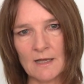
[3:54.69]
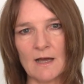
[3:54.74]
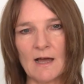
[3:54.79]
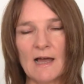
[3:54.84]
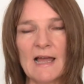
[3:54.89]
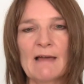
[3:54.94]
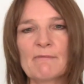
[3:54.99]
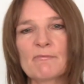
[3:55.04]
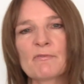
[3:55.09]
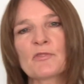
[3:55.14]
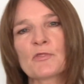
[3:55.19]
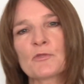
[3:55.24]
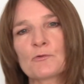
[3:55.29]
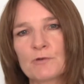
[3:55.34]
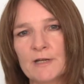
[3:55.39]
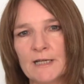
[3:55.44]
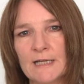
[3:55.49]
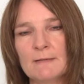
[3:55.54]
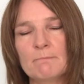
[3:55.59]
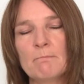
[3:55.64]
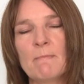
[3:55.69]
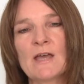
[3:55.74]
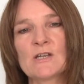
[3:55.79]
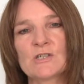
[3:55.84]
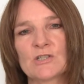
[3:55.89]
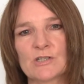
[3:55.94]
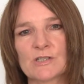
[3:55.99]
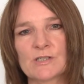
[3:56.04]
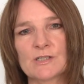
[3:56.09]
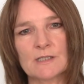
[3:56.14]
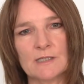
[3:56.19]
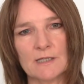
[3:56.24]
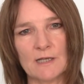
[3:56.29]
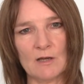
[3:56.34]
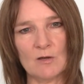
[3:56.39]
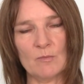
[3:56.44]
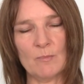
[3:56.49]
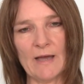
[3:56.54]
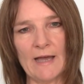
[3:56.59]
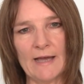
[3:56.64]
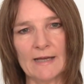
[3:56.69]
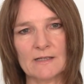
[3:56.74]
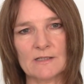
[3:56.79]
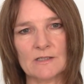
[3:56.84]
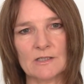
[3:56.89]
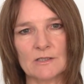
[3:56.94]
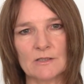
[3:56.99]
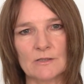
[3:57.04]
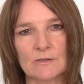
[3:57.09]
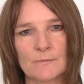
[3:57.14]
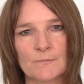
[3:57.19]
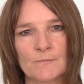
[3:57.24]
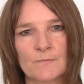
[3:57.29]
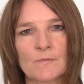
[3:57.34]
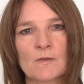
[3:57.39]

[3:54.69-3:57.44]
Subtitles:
I have 3 measures to go back to.